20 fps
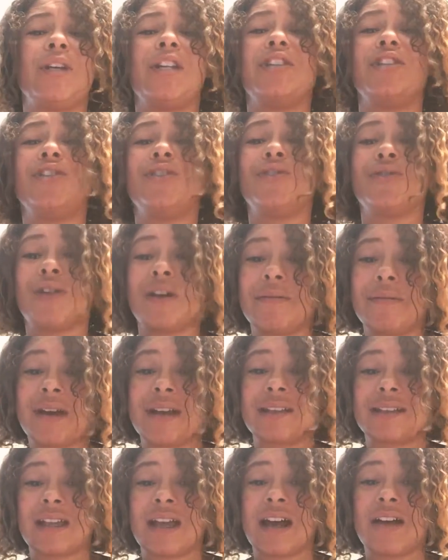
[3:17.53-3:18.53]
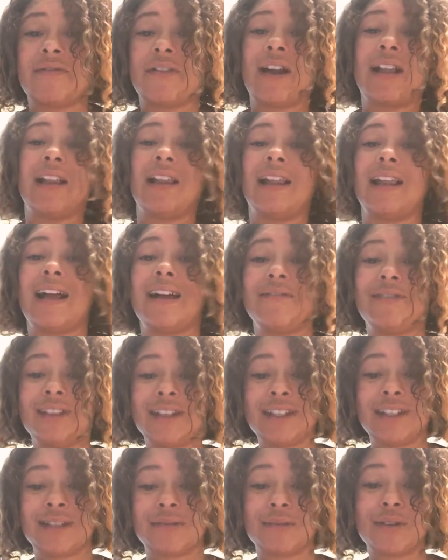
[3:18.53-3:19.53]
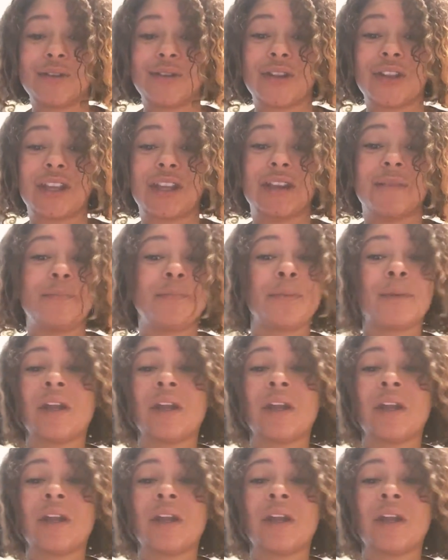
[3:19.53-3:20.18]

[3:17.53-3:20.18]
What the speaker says: enjoy myself a lovely smoothie.